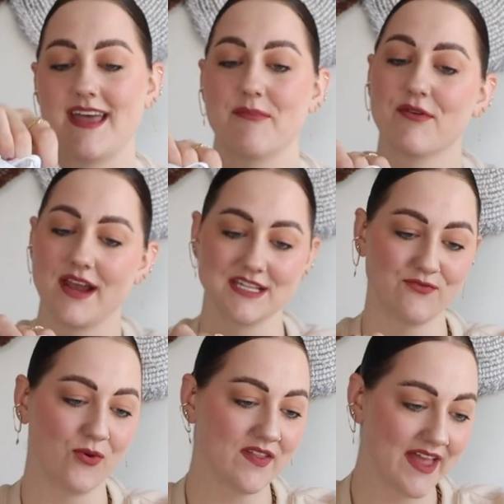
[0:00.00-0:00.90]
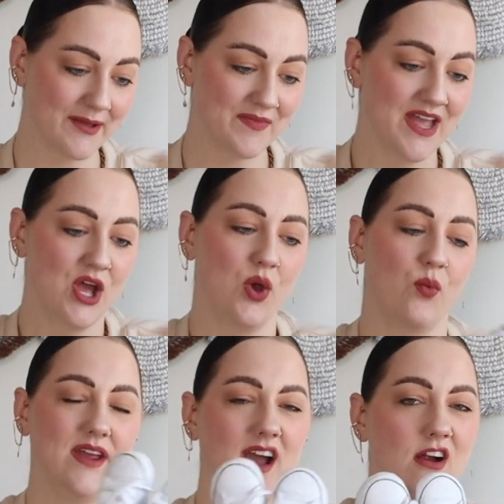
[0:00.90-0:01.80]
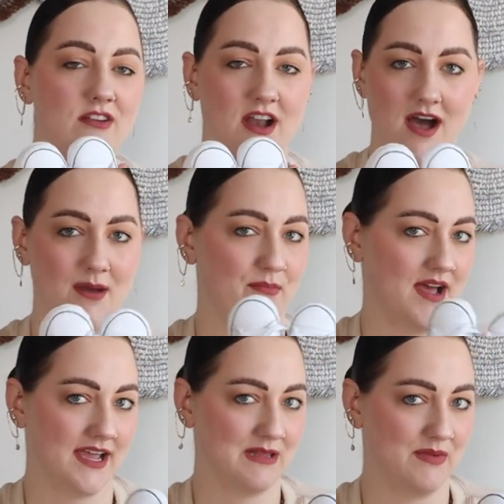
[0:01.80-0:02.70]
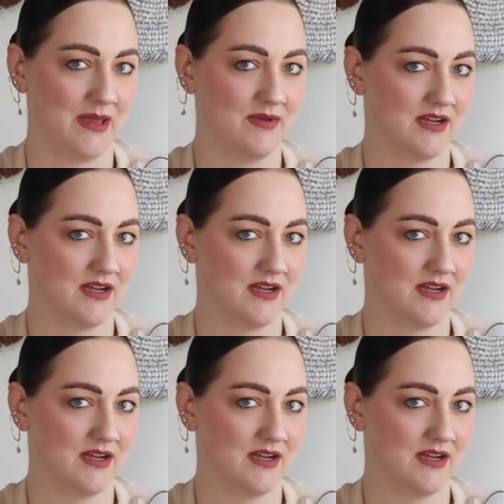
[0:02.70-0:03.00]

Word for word: that price for them. We are not buying the baby